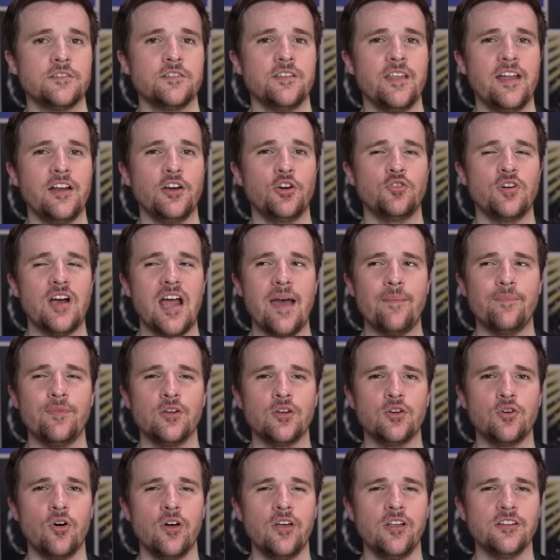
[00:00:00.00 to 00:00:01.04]
then Crabbe
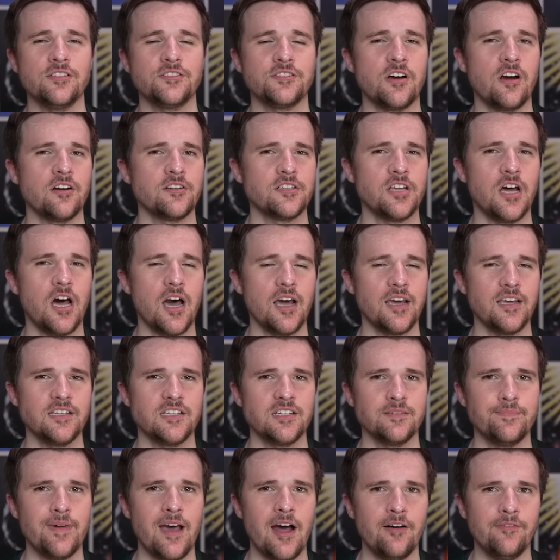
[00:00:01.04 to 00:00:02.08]
and Goyle start talking
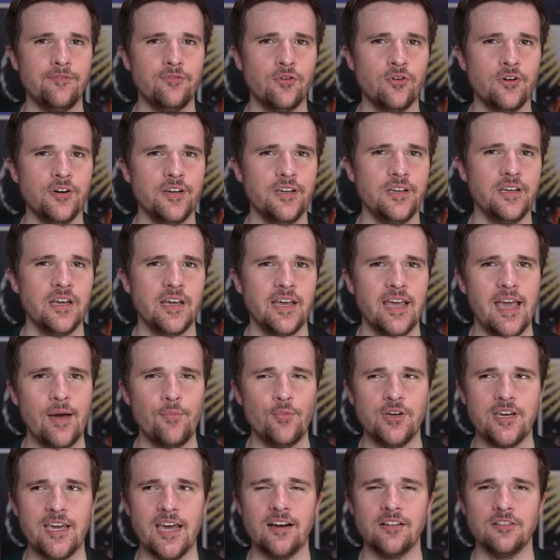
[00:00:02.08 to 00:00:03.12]
to Malfoy, and
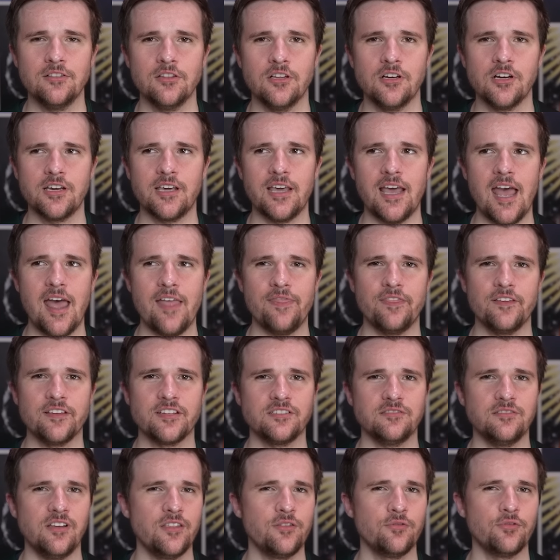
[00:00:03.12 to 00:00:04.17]
we get a look at the
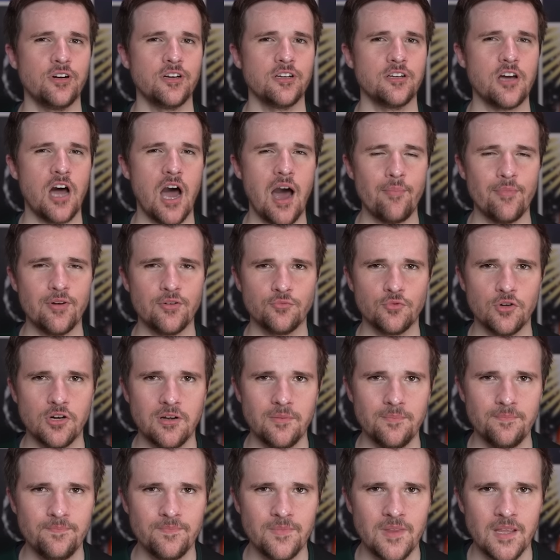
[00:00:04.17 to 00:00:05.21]
Slytherin common room.